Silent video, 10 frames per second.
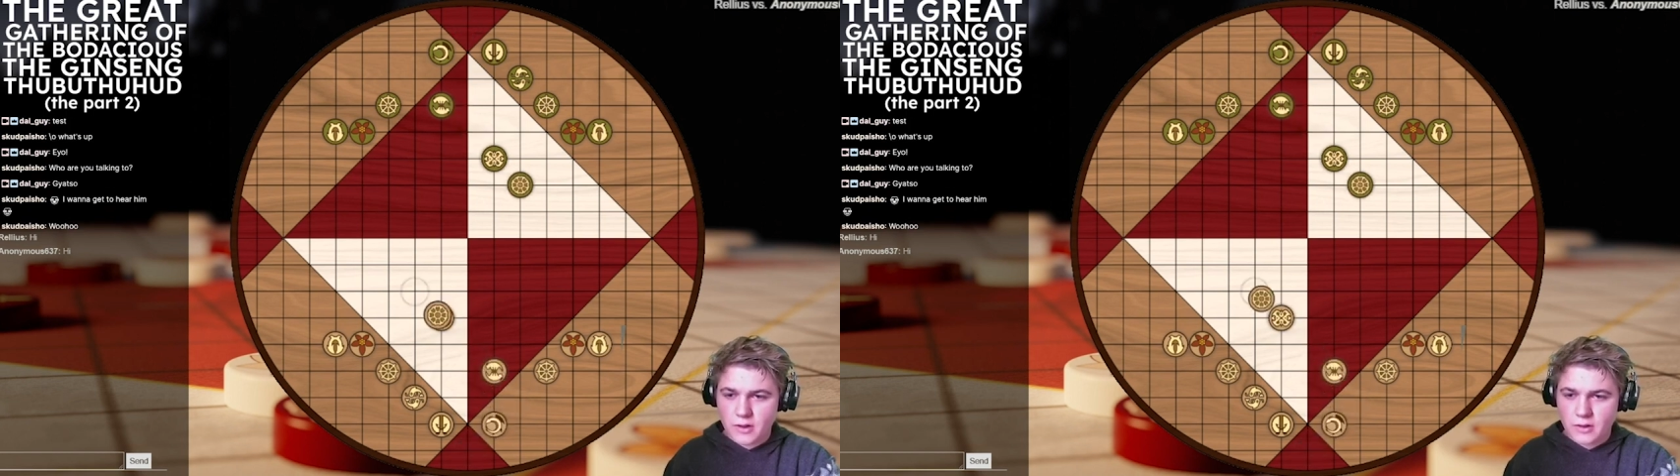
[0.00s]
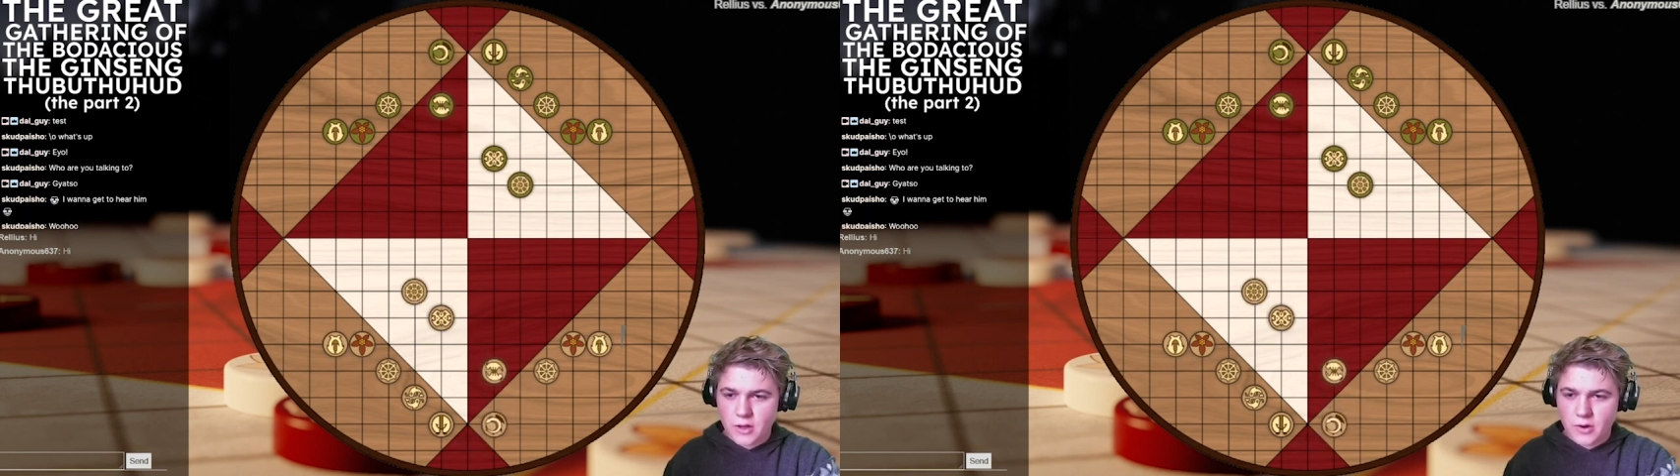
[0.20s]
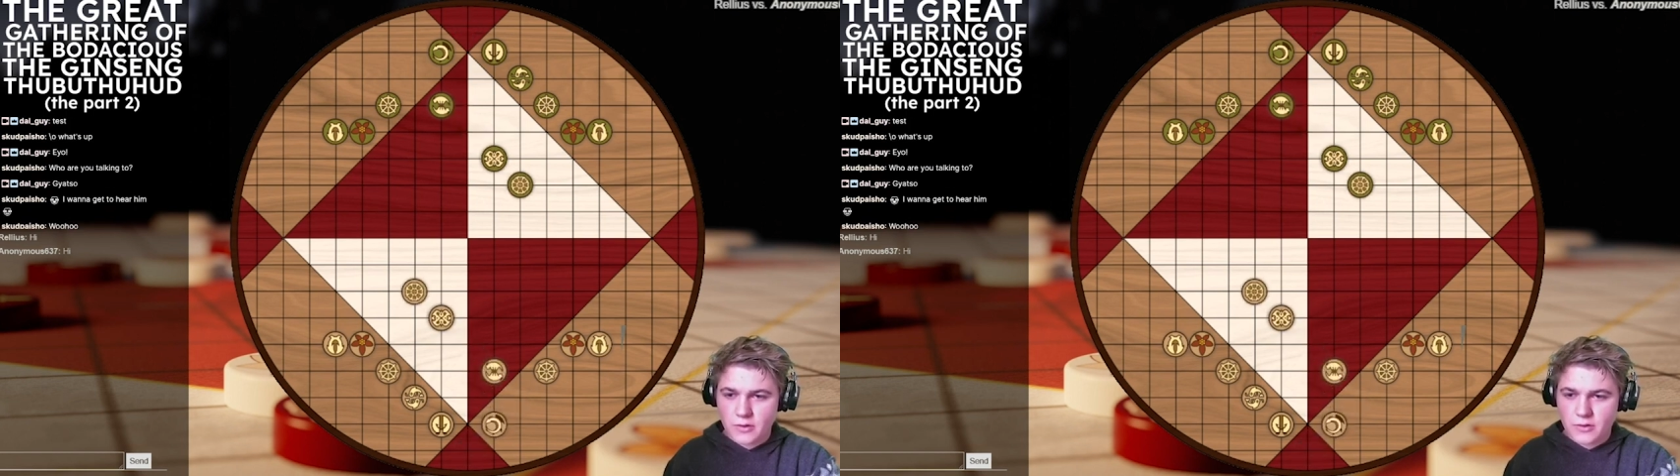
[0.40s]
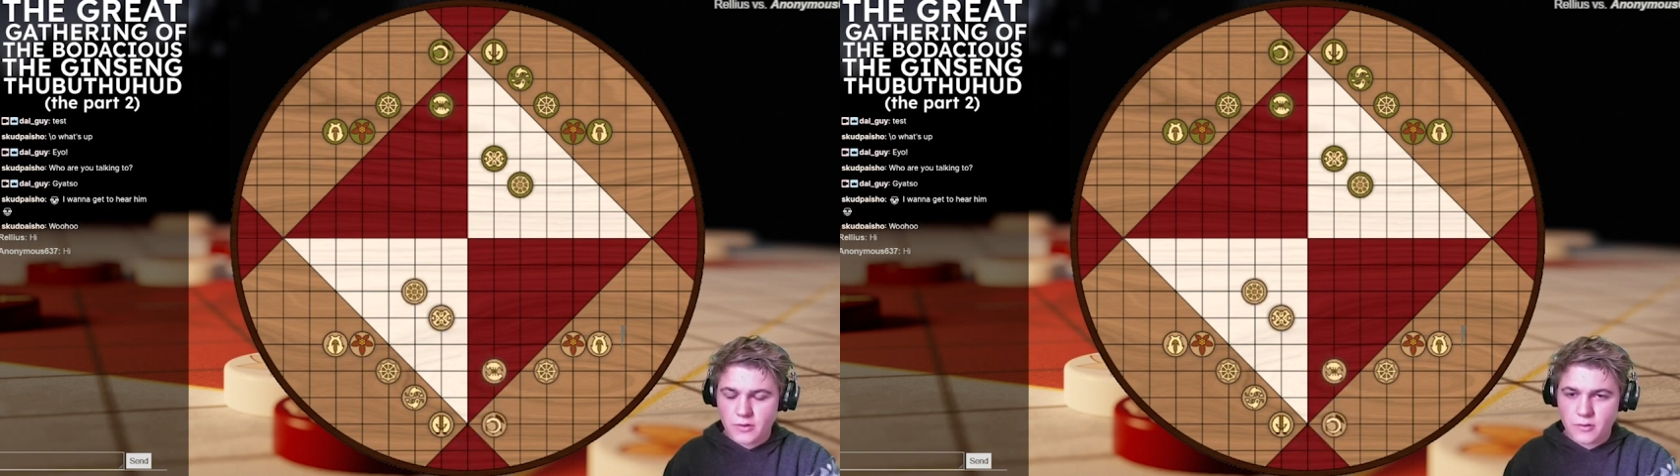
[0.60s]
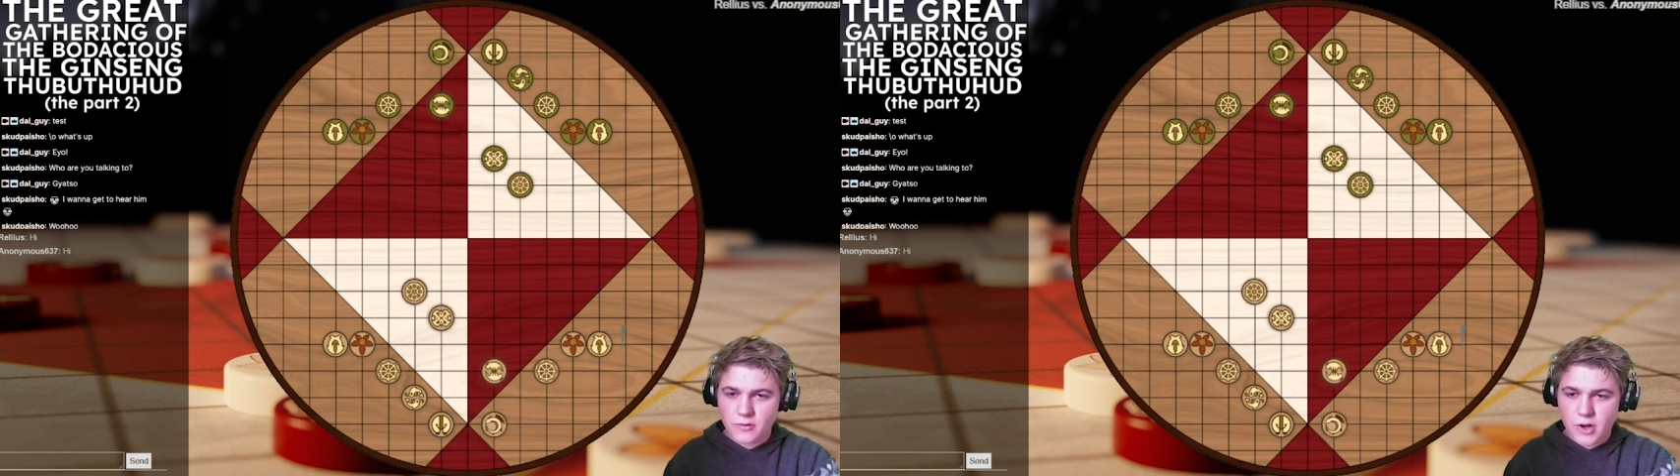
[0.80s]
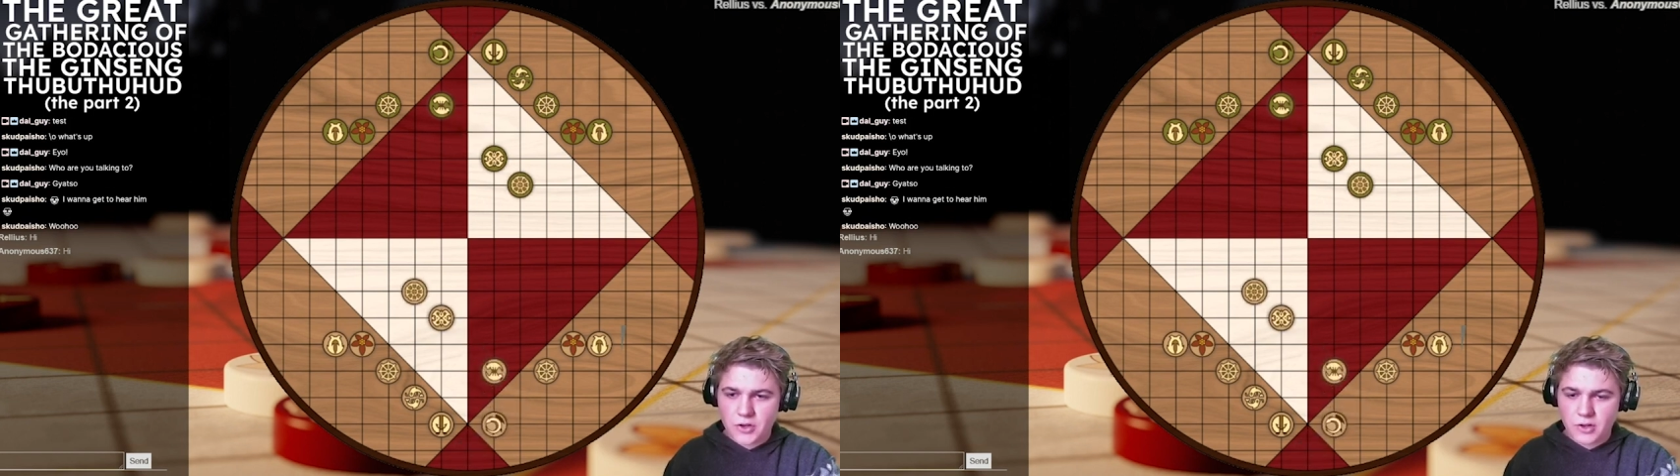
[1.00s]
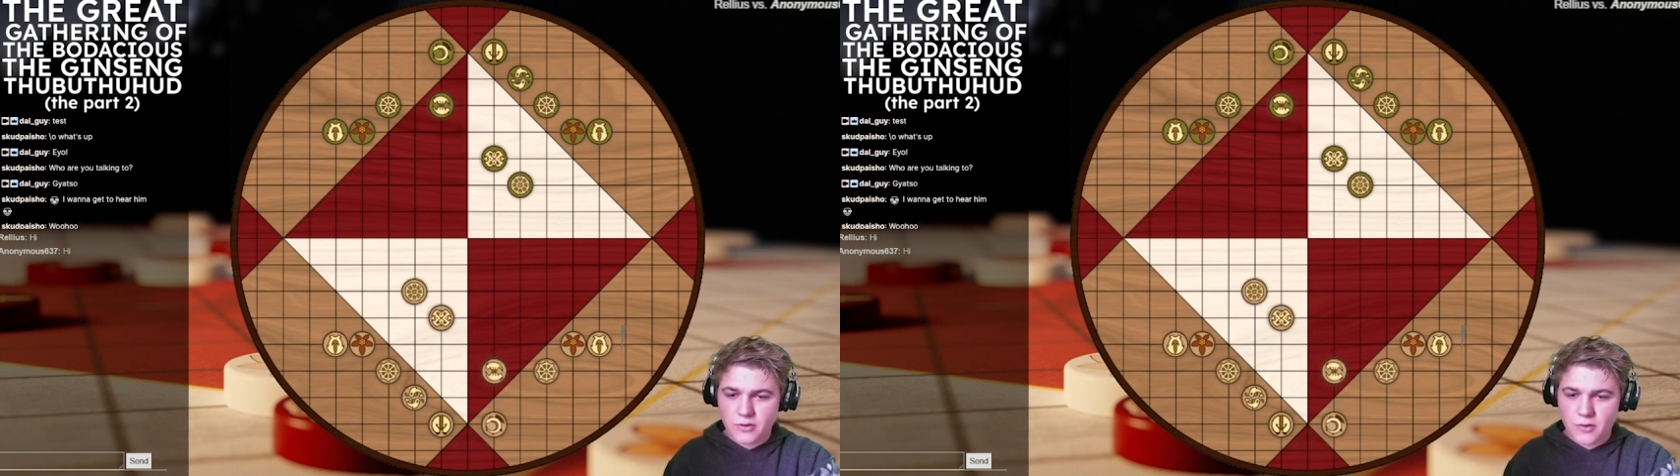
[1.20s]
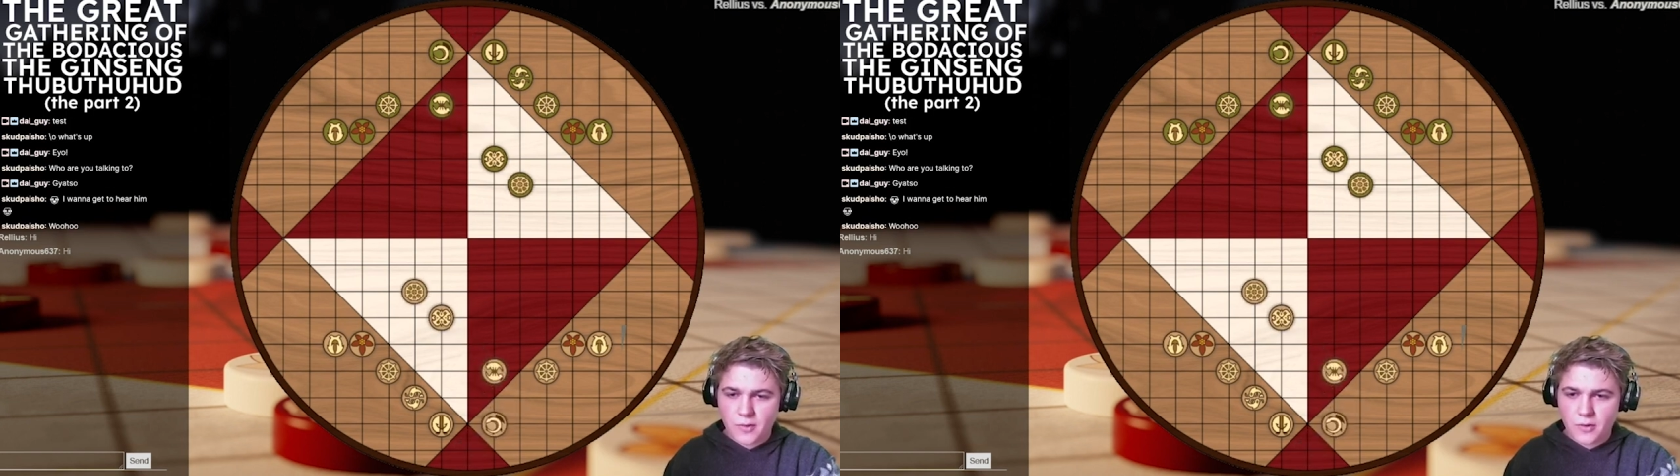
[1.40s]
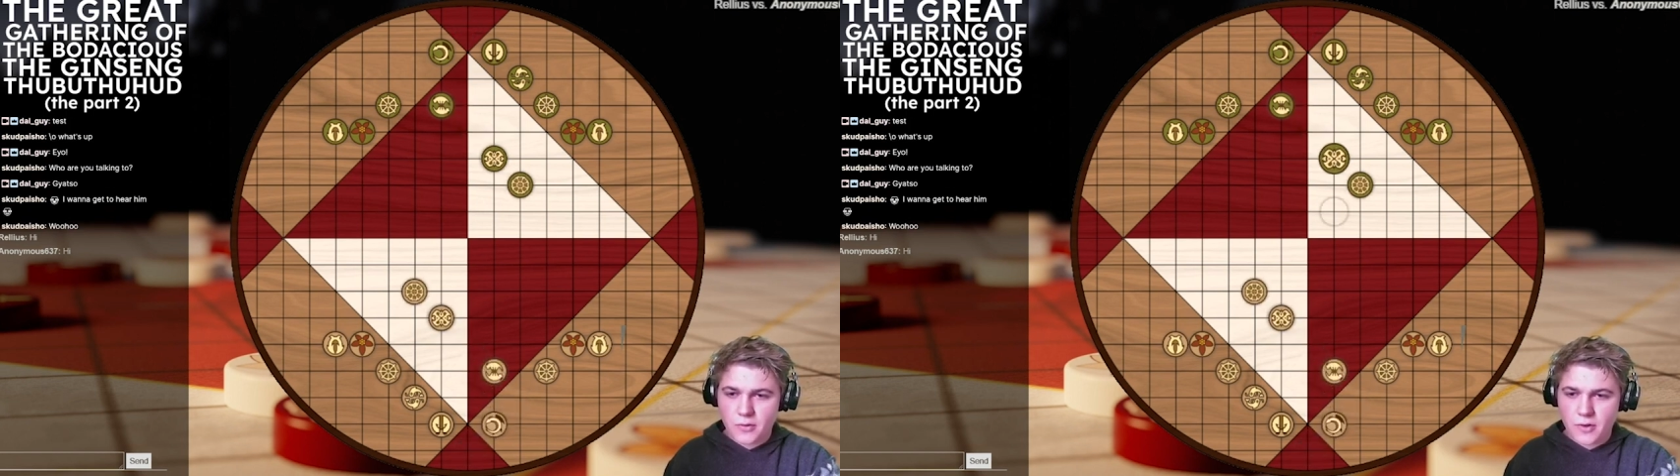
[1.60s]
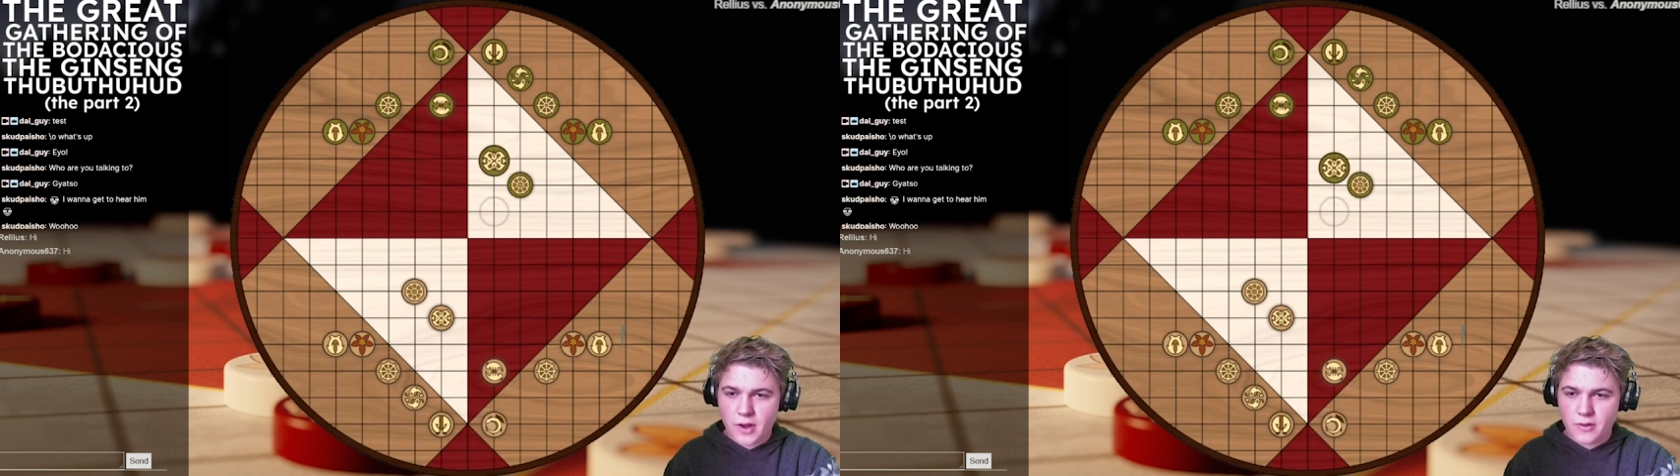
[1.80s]
lotus rushes from both
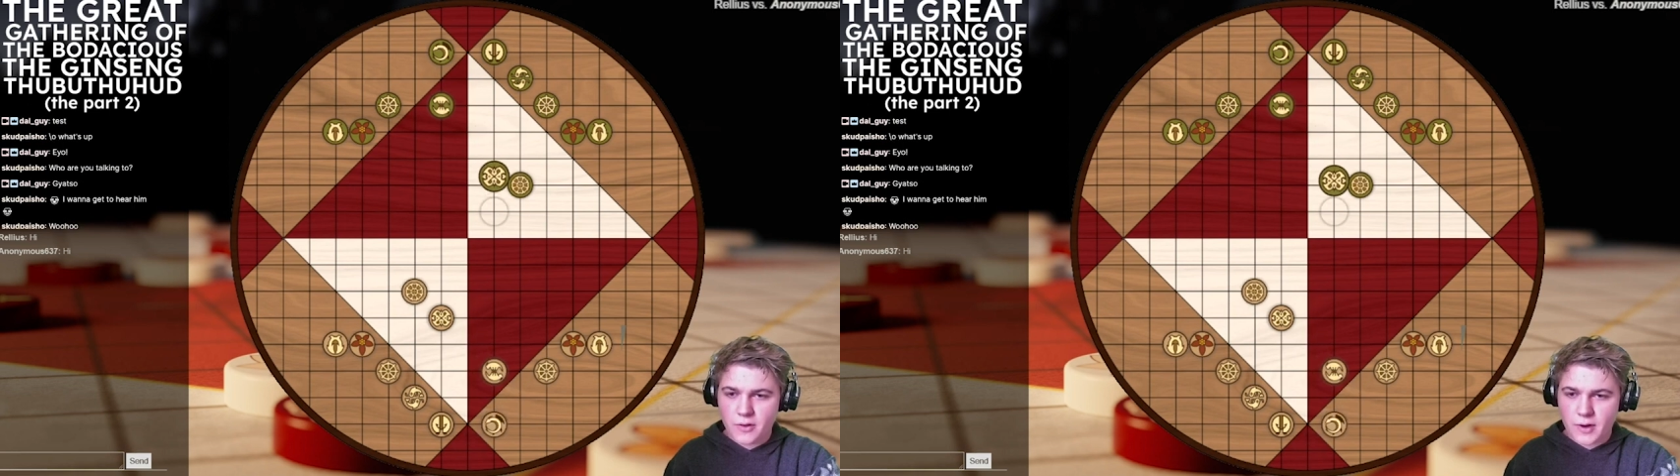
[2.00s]
sides.